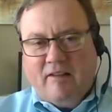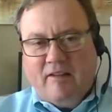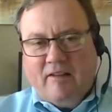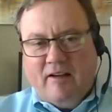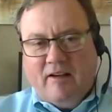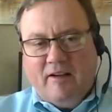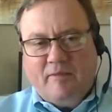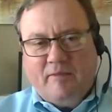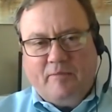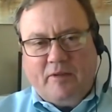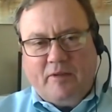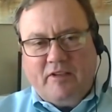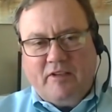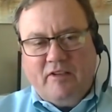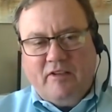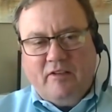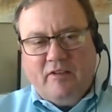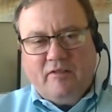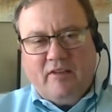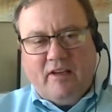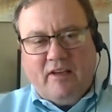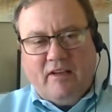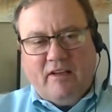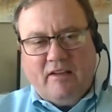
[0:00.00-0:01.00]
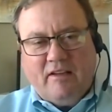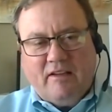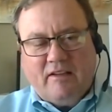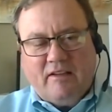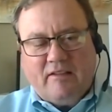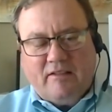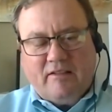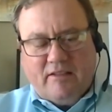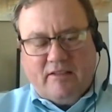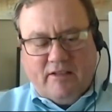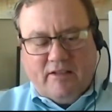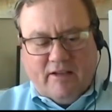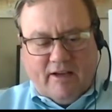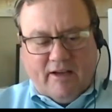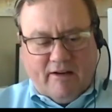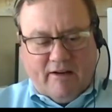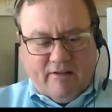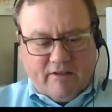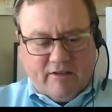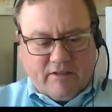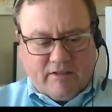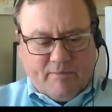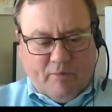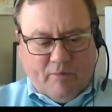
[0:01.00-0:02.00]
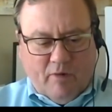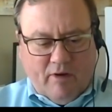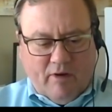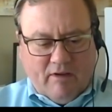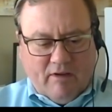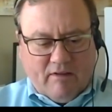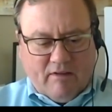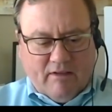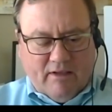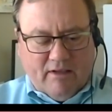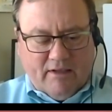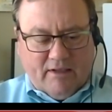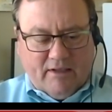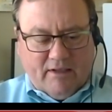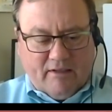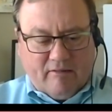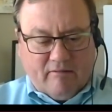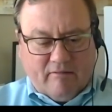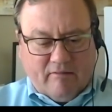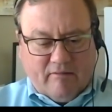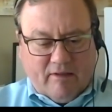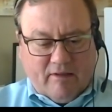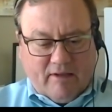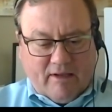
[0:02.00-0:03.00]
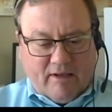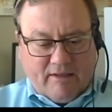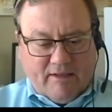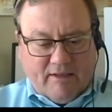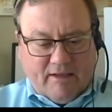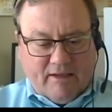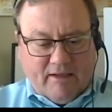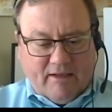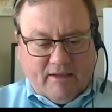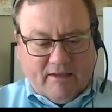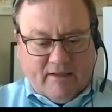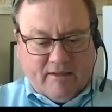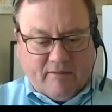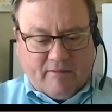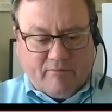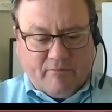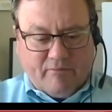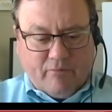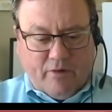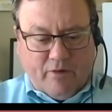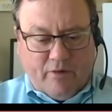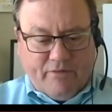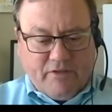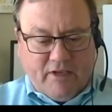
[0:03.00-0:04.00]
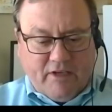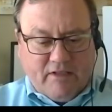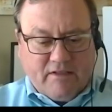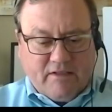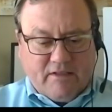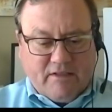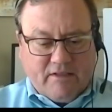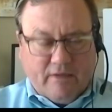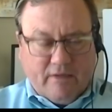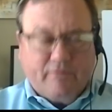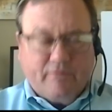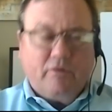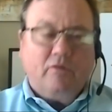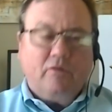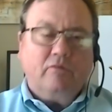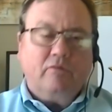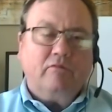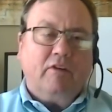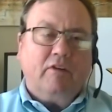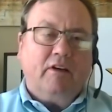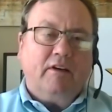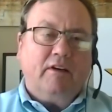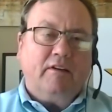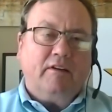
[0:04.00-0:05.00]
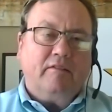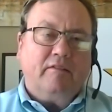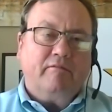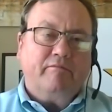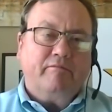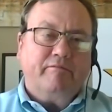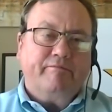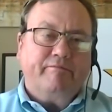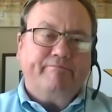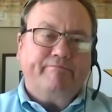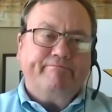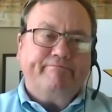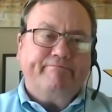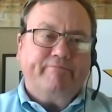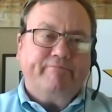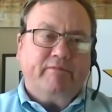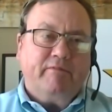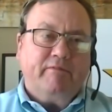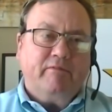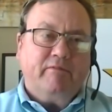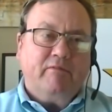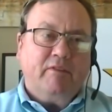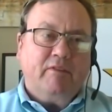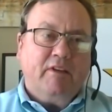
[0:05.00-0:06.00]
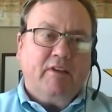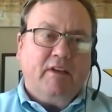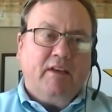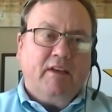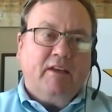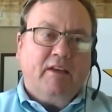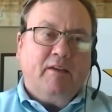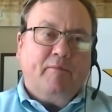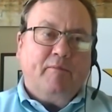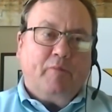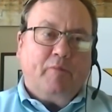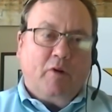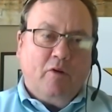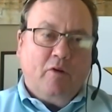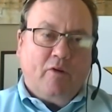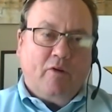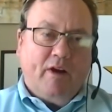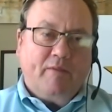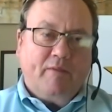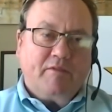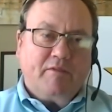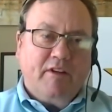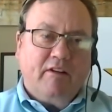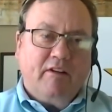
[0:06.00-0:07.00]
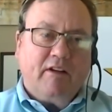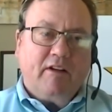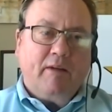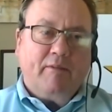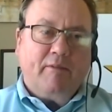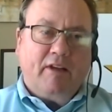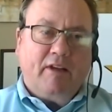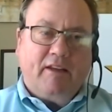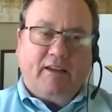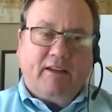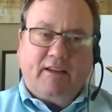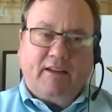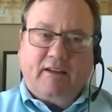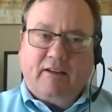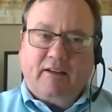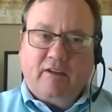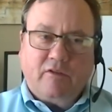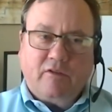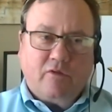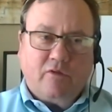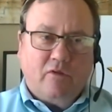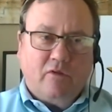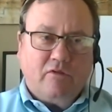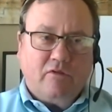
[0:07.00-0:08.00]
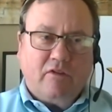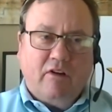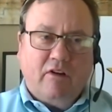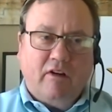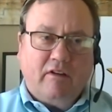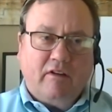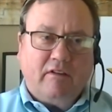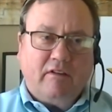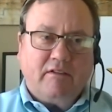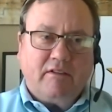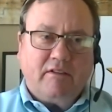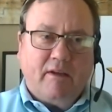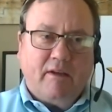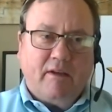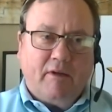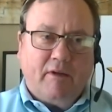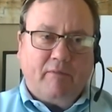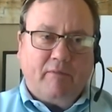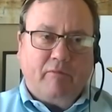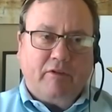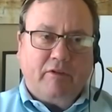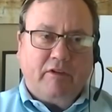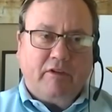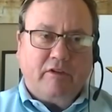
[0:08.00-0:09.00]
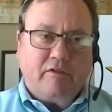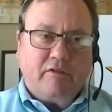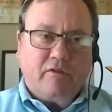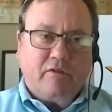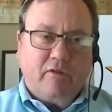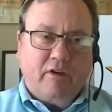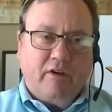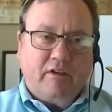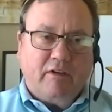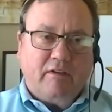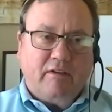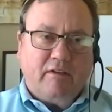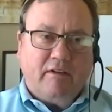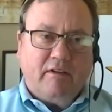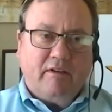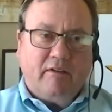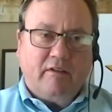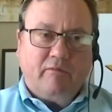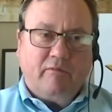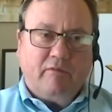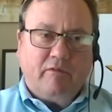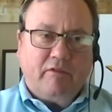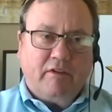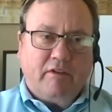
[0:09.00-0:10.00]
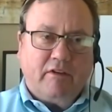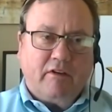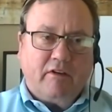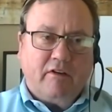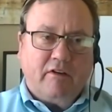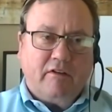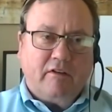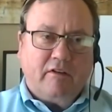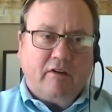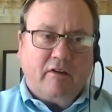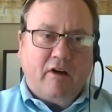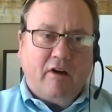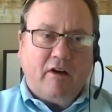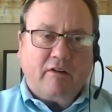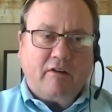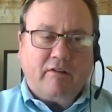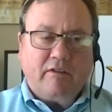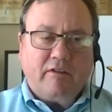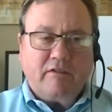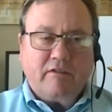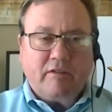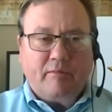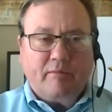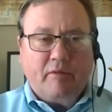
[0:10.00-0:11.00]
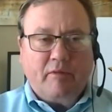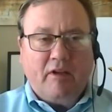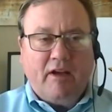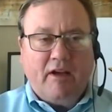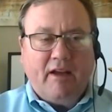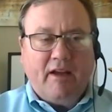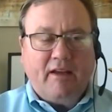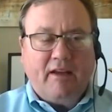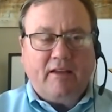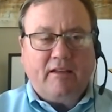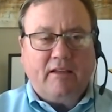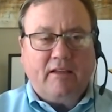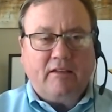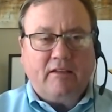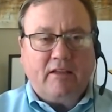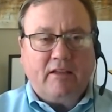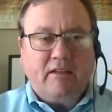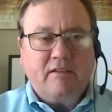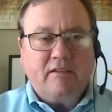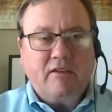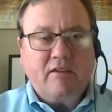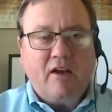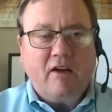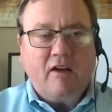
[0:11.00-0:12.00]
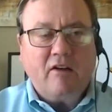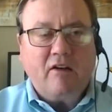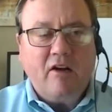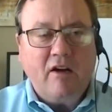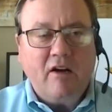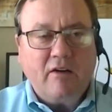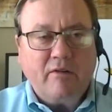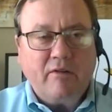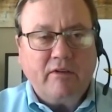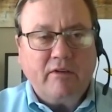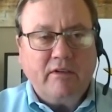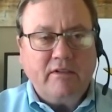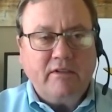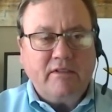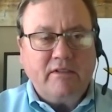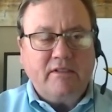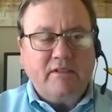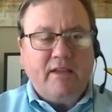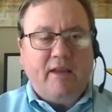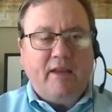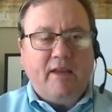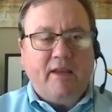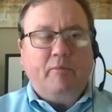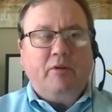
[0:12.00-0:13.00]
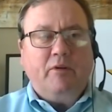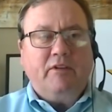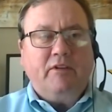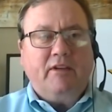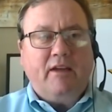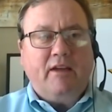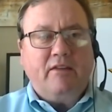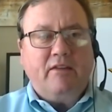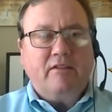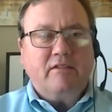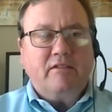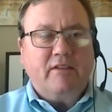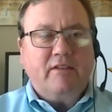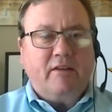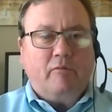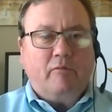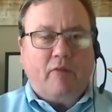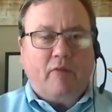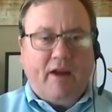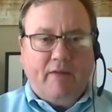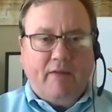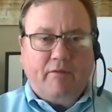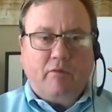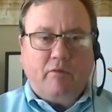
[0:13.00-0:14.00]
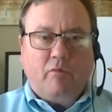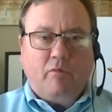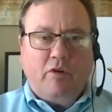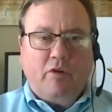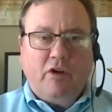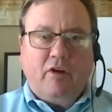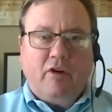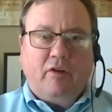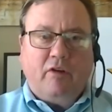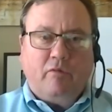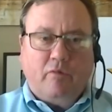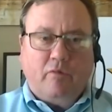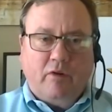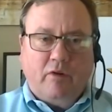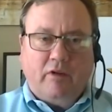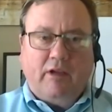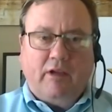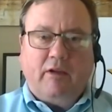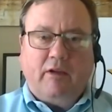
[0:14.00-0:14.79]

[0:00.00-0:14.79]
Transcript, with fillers: but you know, to Eric's point, I think we've seen several programs now coming out, like ControlsCon is coming up with Detroit, with the Cochrane Supply, and Scott Cochrane and his team put together this thing, Raven, where you could really,